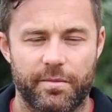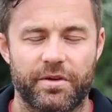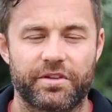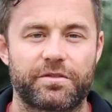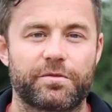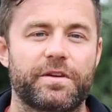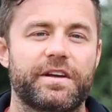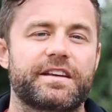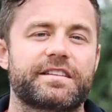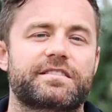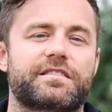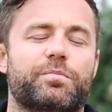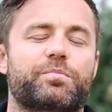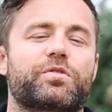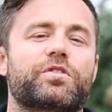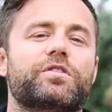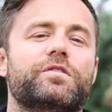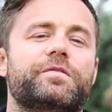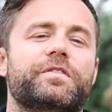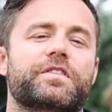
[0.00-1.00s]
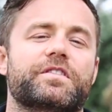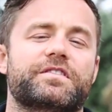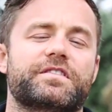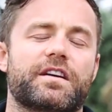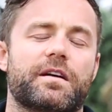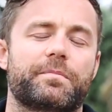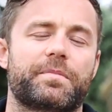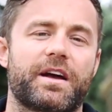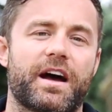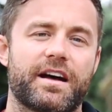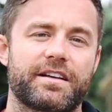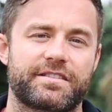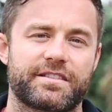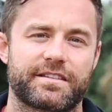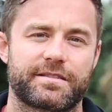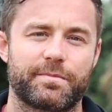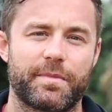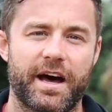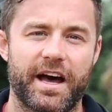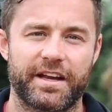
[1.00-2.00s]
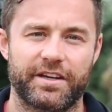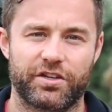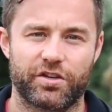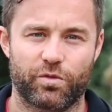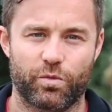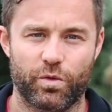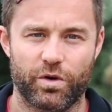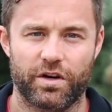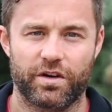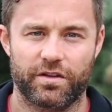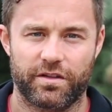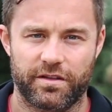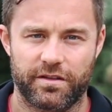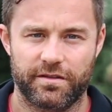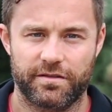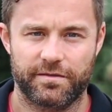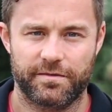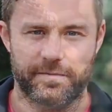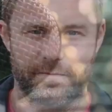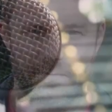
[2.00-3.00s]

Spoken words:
Number 3 is to prove your subconscious mind your worth.